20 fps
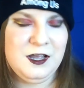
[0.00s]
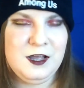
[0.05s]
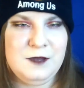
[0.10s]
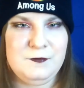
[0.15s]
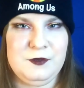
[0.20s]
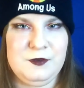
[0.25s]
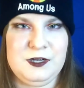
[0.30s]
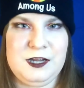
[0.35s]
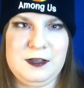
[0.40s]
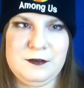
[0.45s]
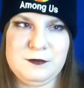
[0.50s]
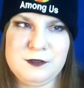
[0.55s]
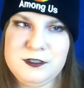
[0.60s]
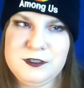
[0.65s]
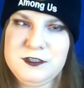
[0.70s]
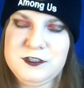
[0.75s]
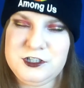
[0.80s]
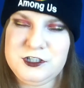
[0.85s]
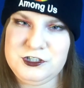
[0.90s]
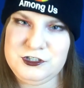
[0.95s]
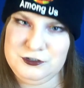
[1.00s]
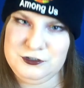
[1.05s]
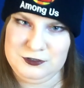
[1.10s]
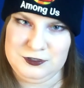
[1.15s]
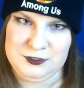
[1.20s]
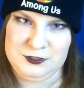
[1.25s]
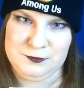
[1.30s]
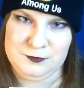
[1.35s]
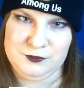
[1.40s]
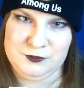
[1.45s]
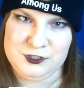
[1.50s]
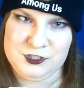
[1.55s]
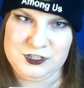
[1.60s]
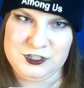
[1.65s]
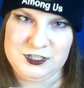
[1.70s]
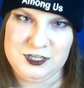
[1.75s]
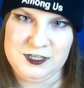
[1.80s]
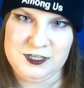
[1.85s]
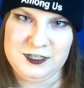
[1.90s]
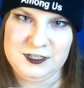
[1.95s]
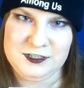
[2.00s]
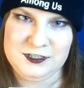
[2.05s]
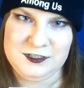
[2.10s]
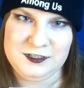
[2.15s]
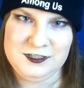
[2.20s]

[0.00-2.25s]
But I would surely appreciate it.